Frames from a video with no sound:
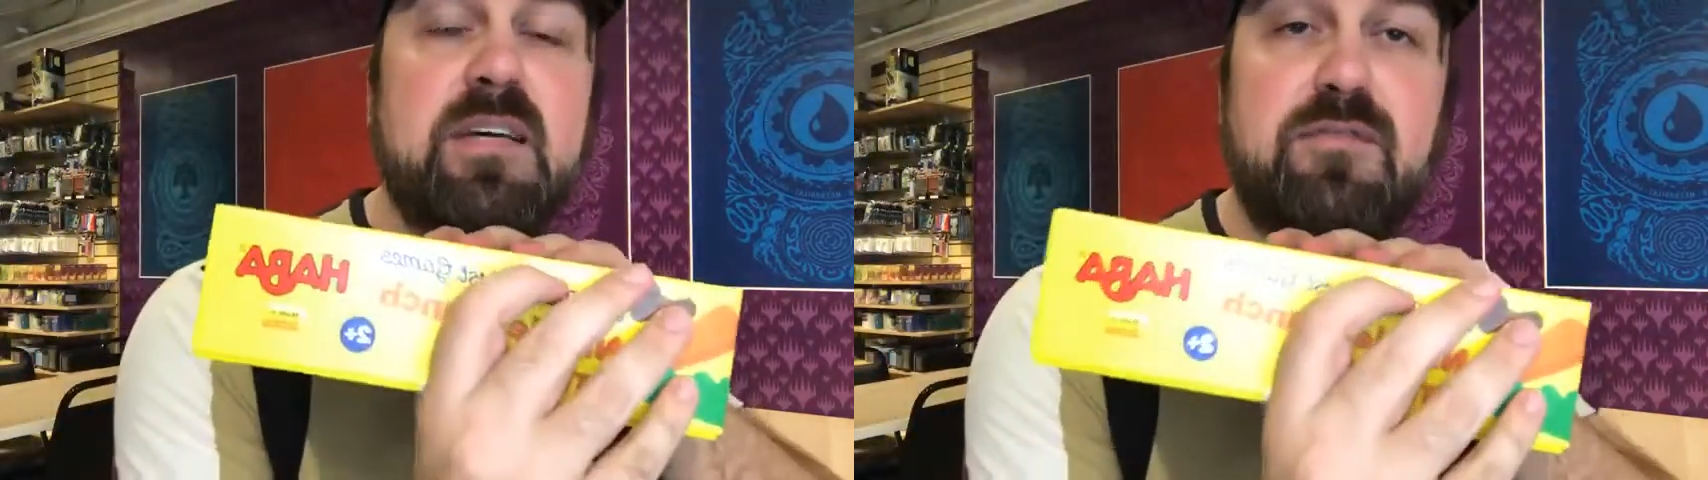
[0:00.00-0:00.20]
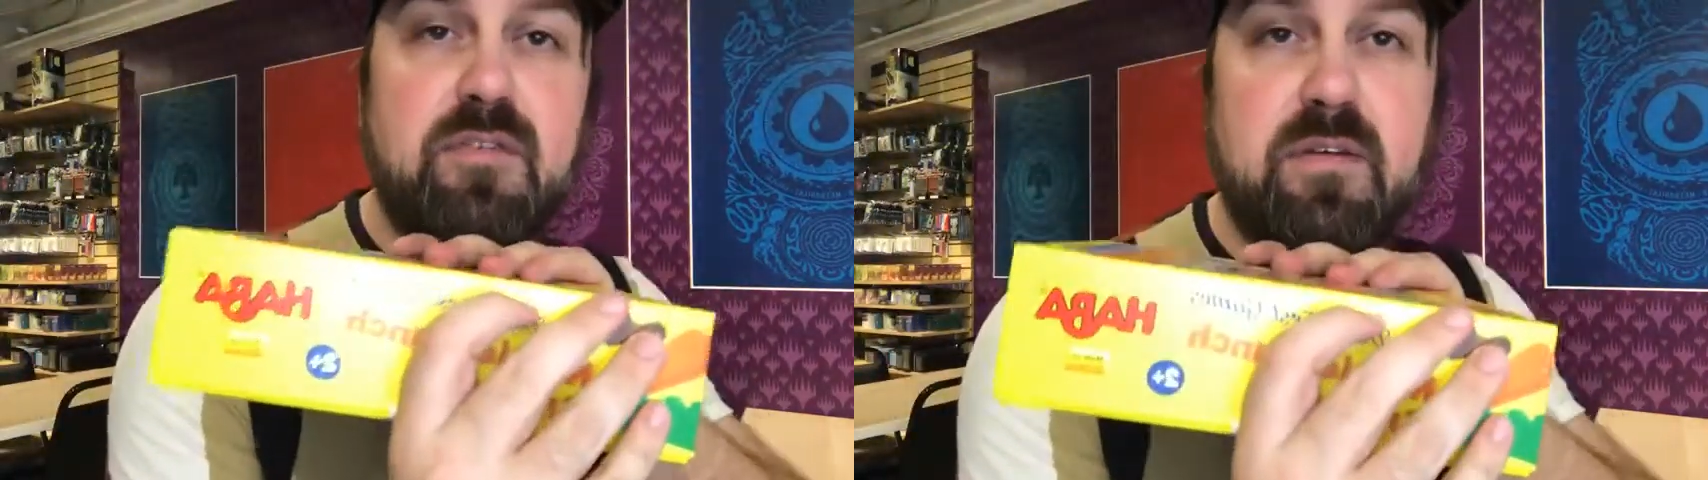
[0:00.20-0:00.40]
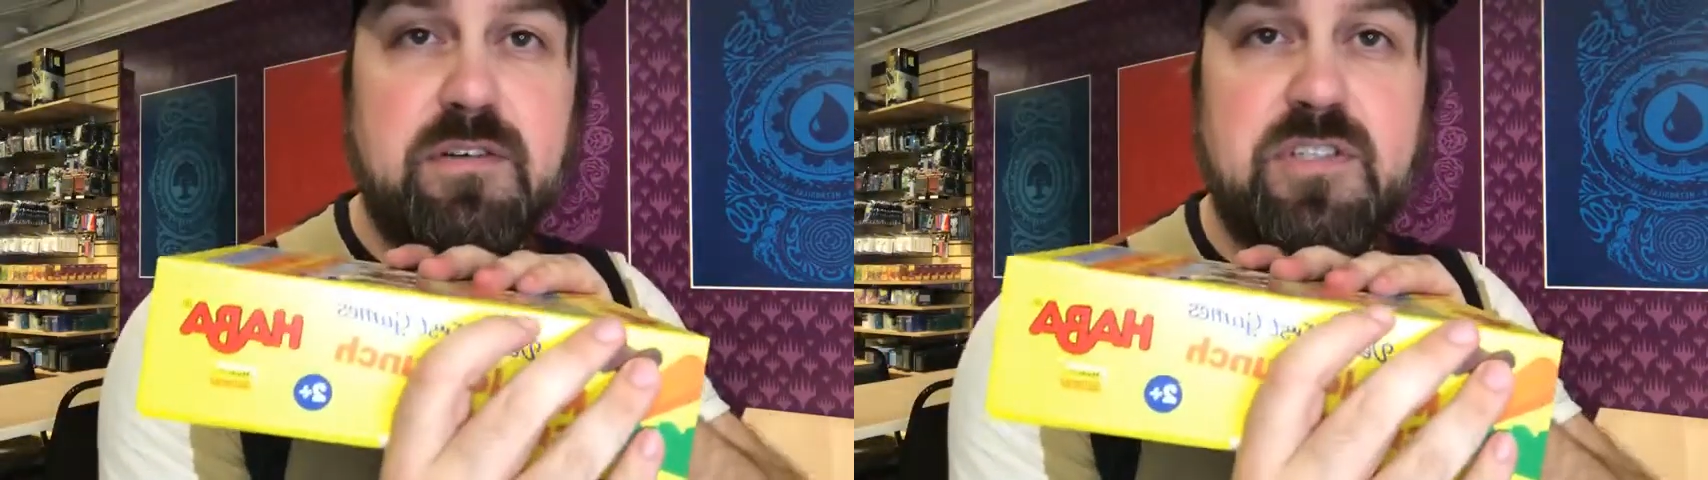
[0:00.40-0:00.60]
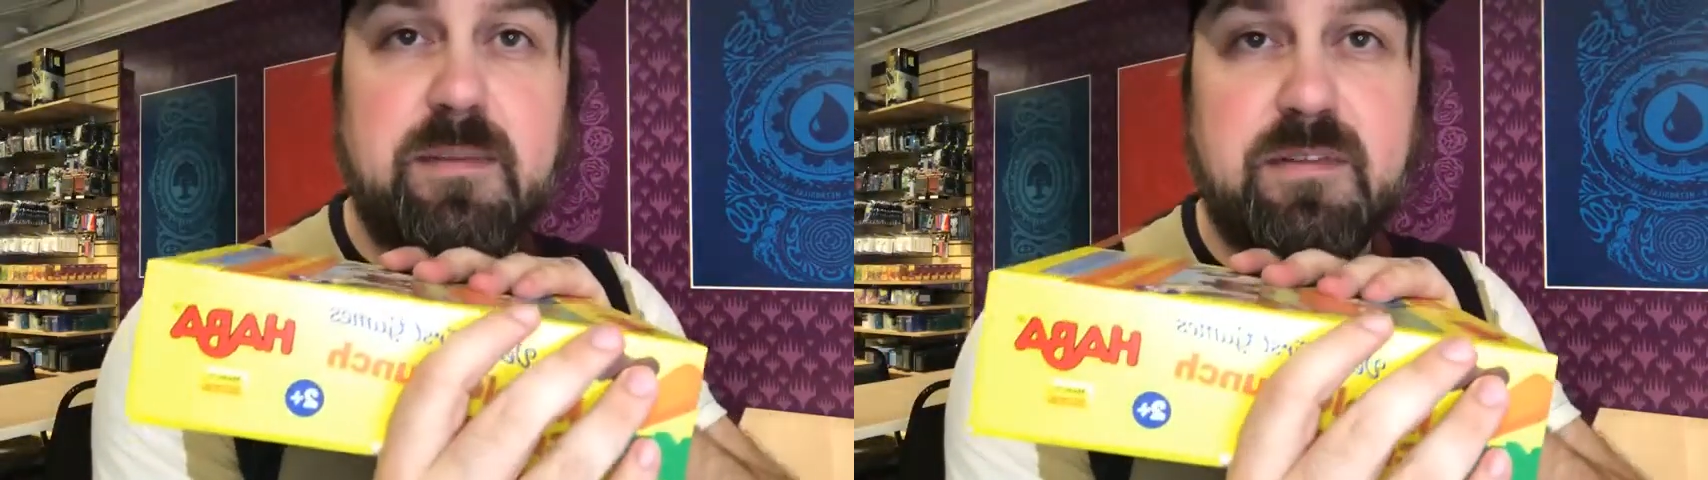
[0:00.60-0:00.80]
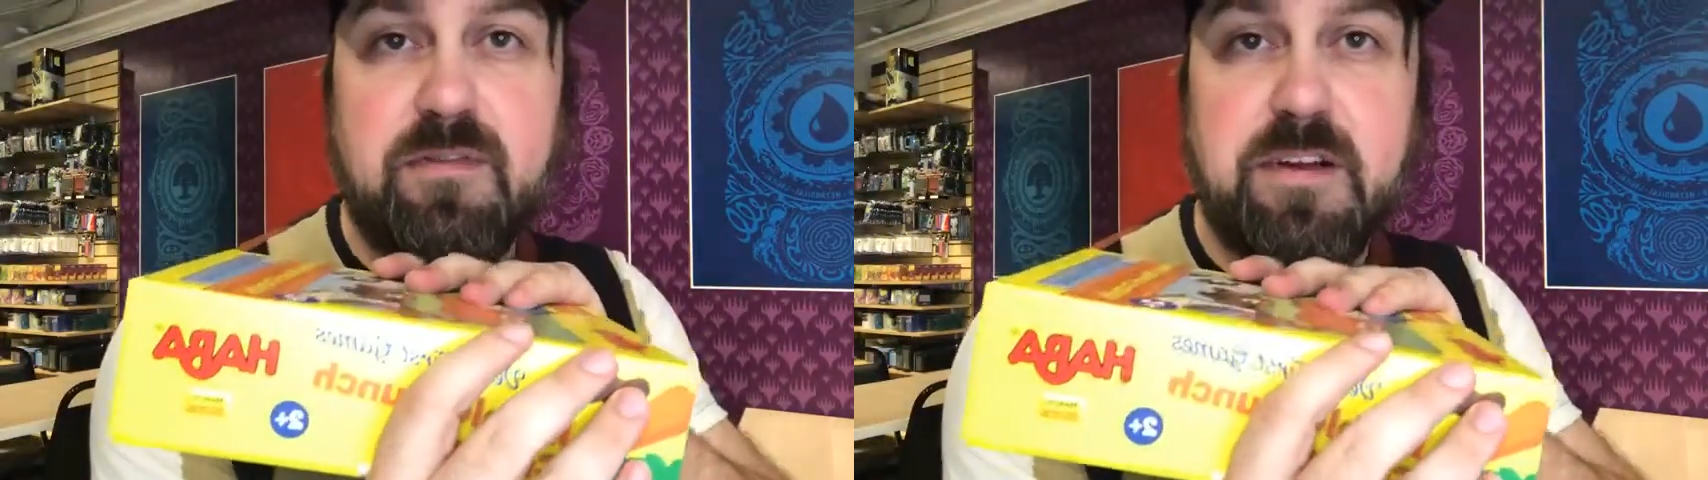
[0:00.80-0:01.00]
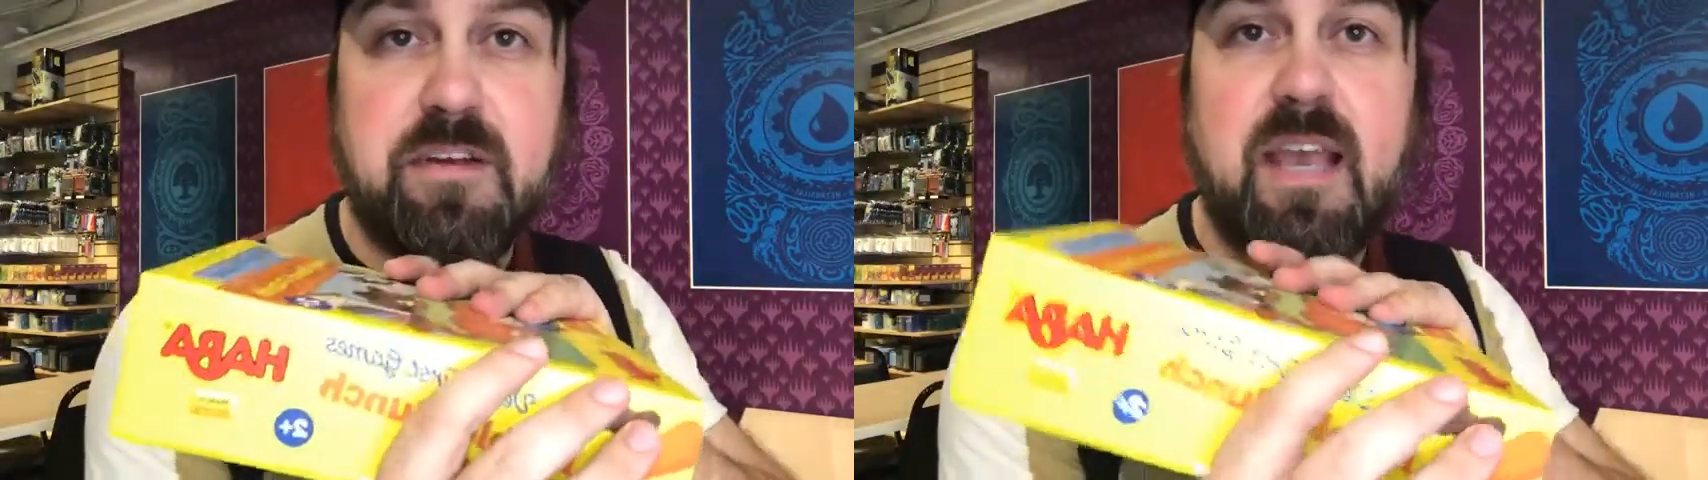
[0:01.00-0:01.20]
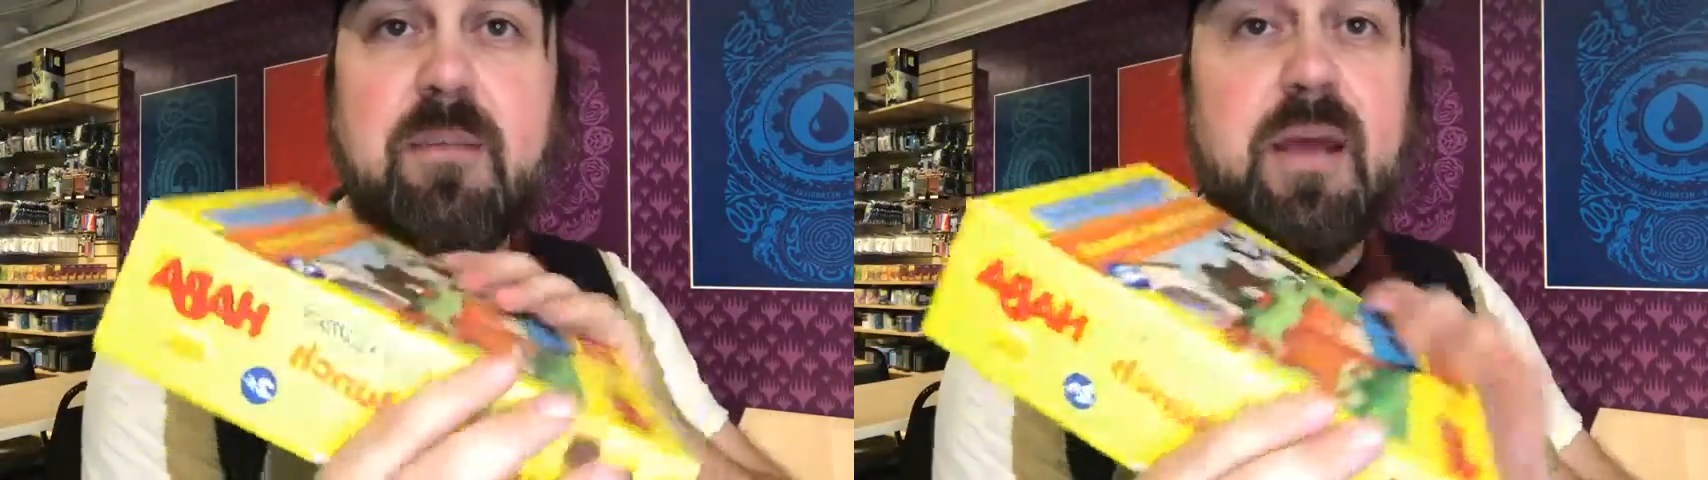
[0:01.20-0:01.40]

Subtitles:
If you've ever shopped at Fair Game,